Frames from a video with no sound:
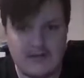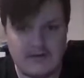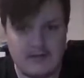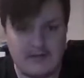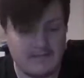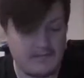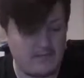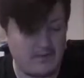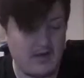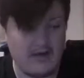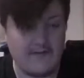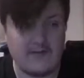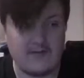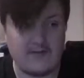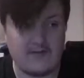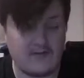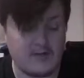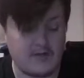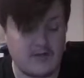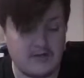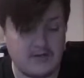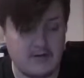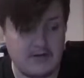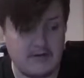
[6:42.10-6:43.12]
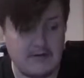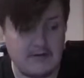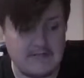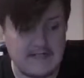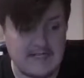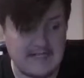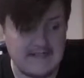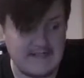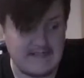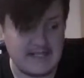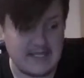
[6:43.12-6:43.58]
like perfect structuring I
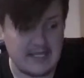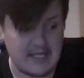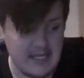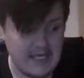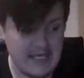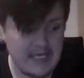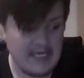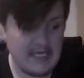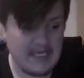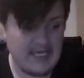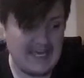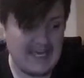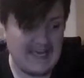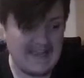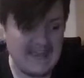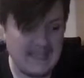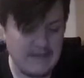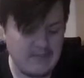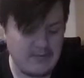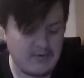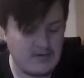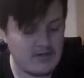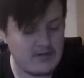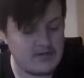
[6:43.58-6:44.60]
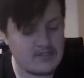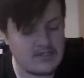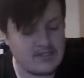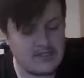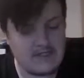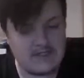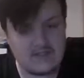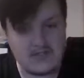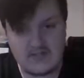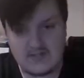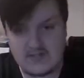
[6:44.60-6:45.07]
dare say, and the production
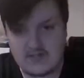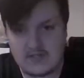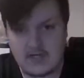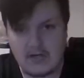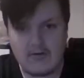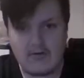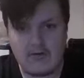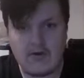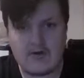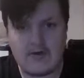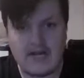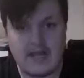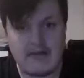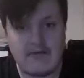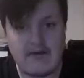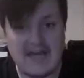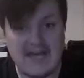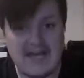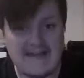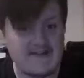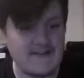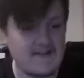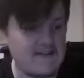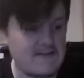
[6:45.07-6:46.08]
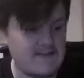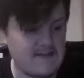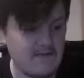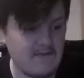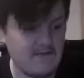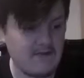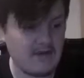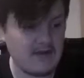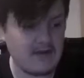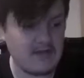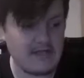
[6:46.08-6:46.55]
is so good, how it adds in the
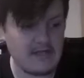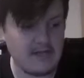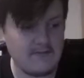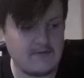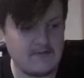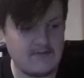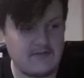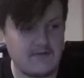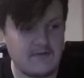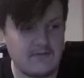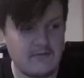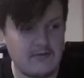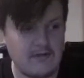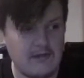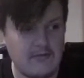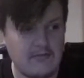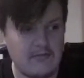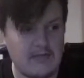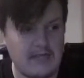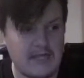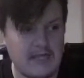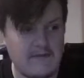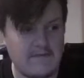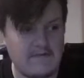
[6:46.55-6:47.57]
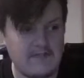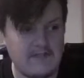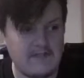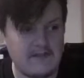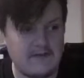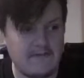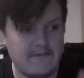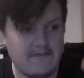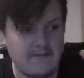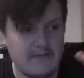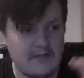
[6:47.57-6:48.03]
symphonic elements to the really, really heavy
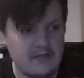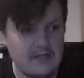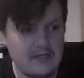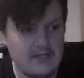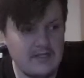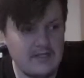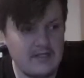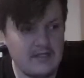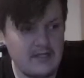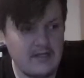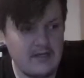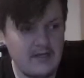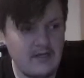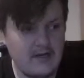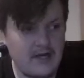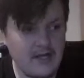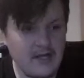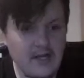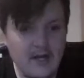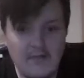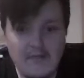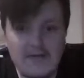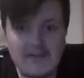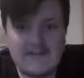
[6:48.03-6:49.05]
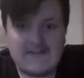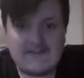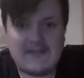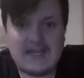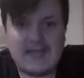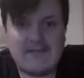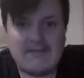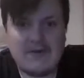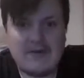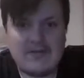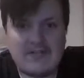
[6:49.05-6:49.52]
stuff. I can't really say
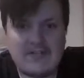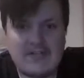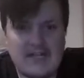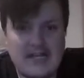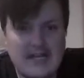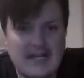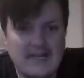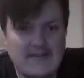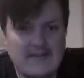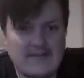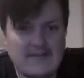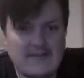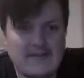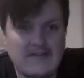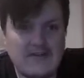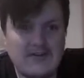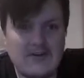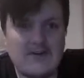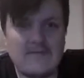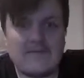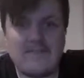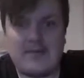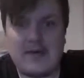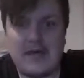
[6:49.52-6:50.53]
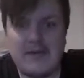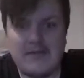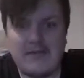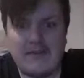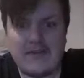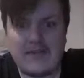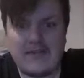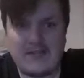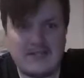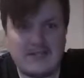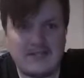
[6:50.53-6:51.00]
much else good about
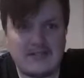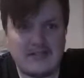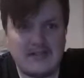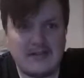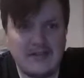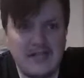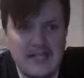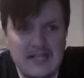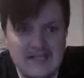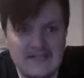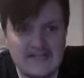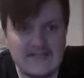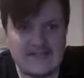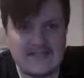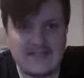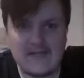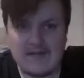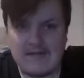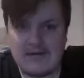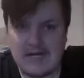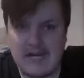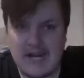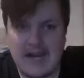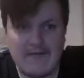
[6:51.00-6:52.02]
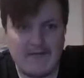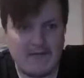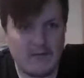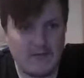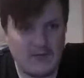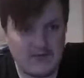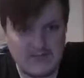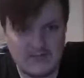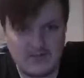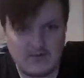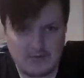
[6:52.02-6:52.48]
this, just listen to it,
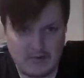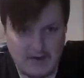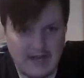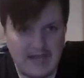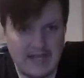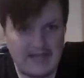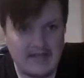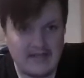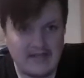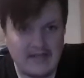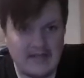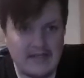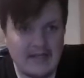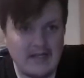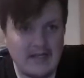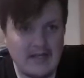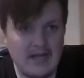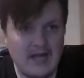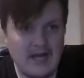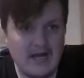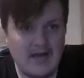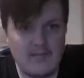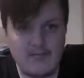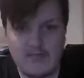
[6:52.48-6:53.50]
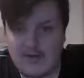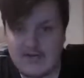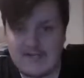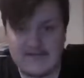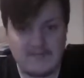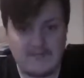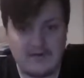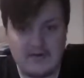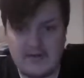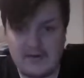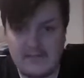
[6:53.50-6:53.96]
everyone's great. Uh, Bryce
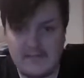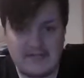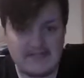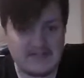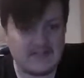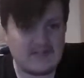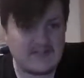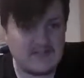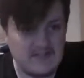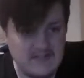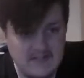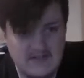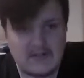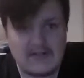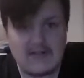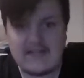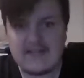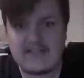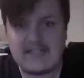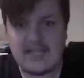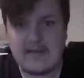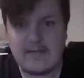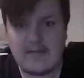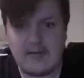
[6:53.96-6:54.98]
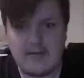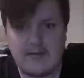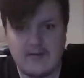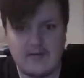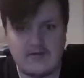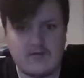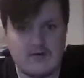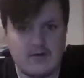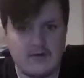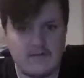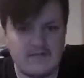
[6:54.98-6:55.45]
Butler makes a stunning debut on the
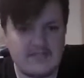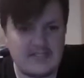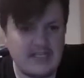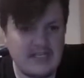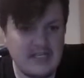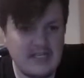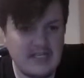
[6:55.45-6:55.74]
drums.